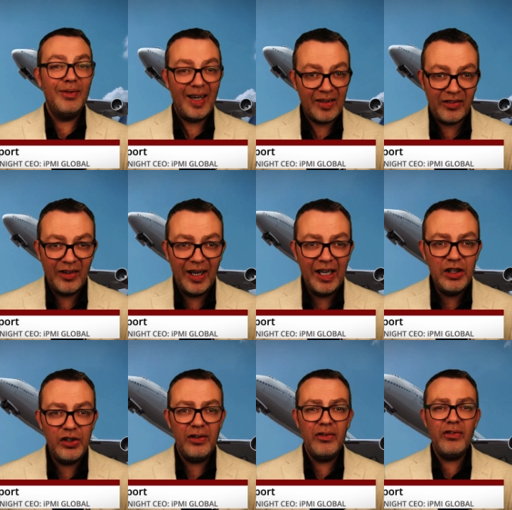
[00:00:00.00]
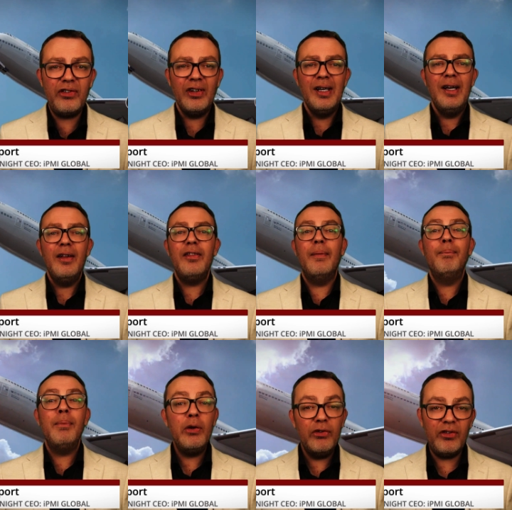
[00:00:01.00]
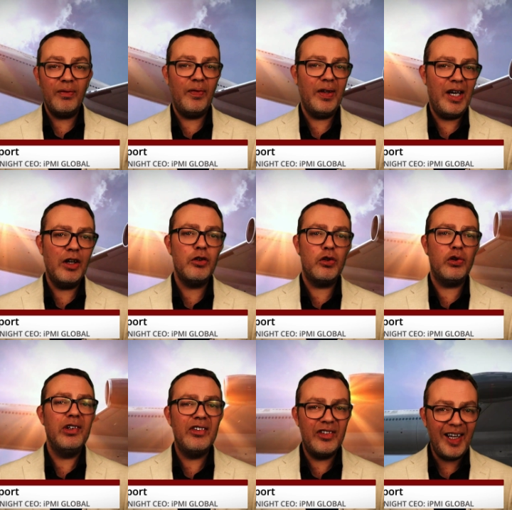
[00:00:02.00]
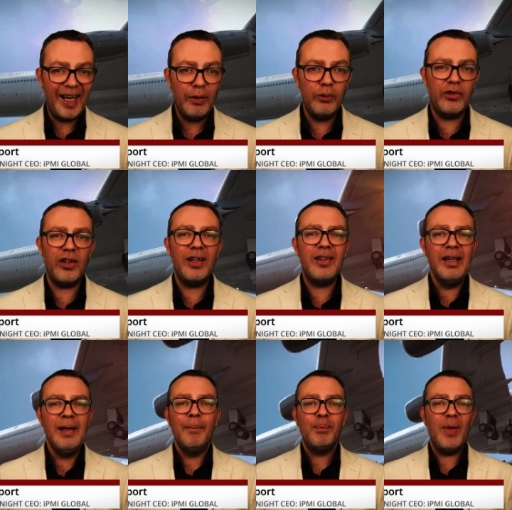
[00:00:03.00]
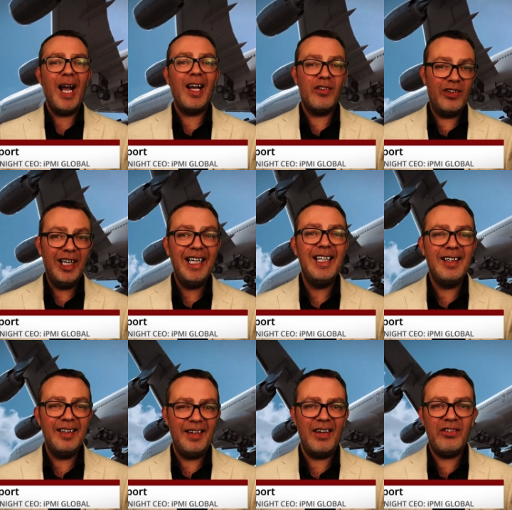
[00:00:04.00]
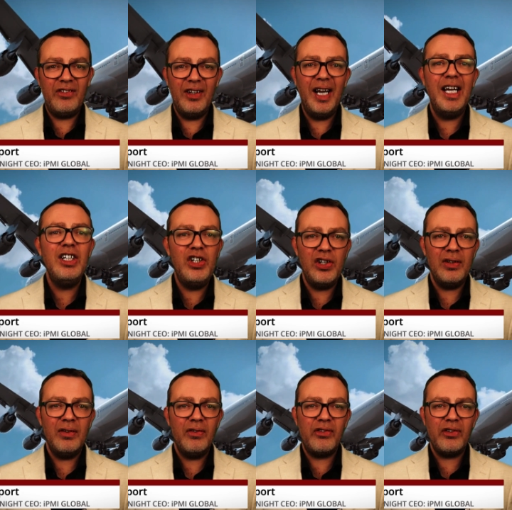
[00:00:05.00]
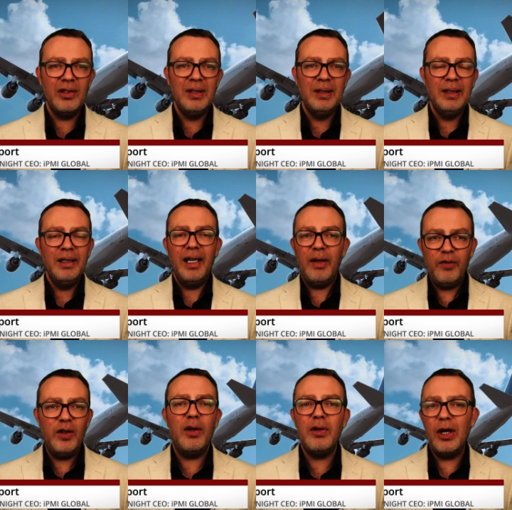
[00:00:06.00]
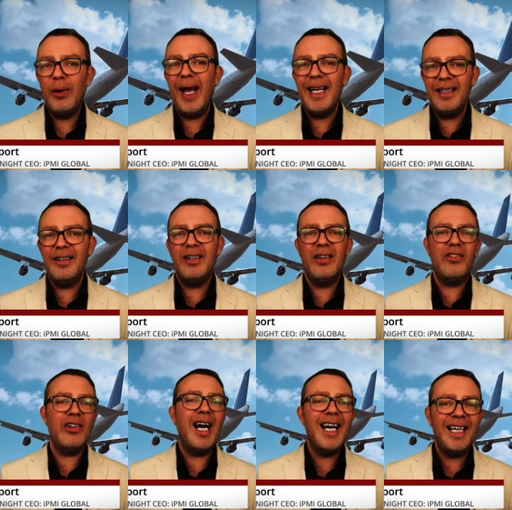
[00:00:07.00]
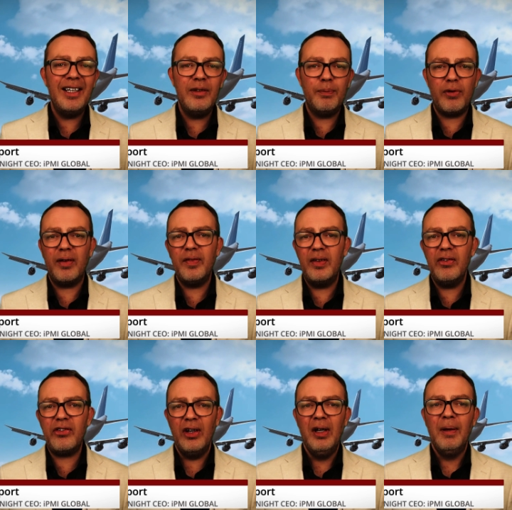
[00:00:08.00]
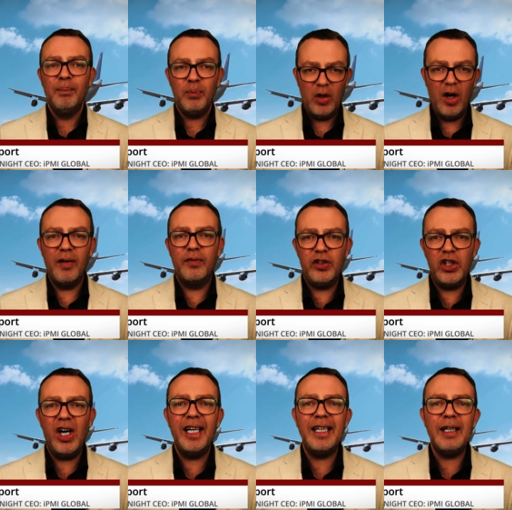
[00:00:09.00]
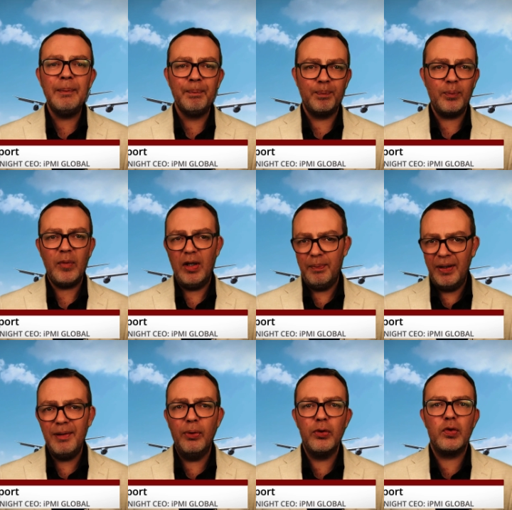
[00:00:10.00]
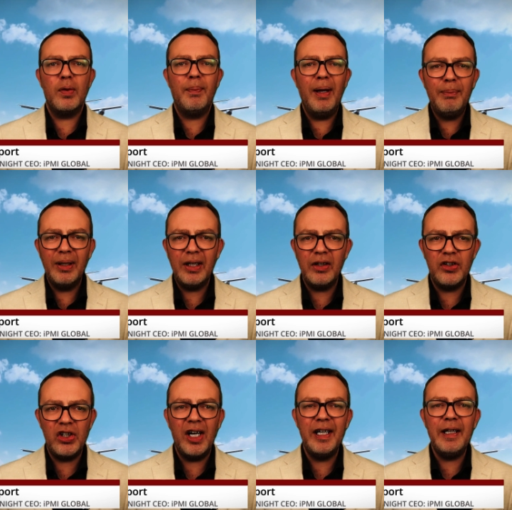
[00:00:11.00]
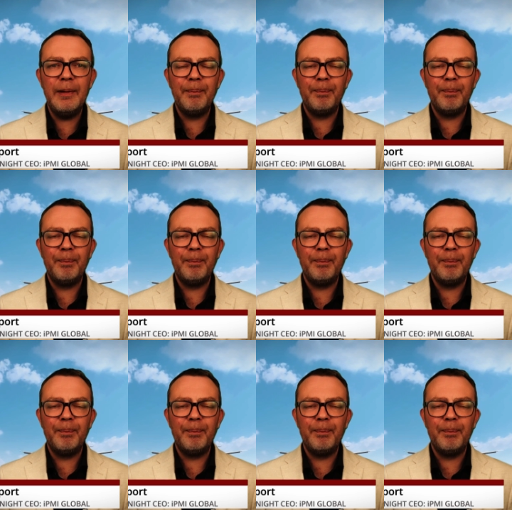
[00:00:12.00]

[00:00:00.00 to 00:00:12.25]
destinations than most of the countries touted as leading destinations. If you don't know, Hainan is an island province of China, the People's Republic of China.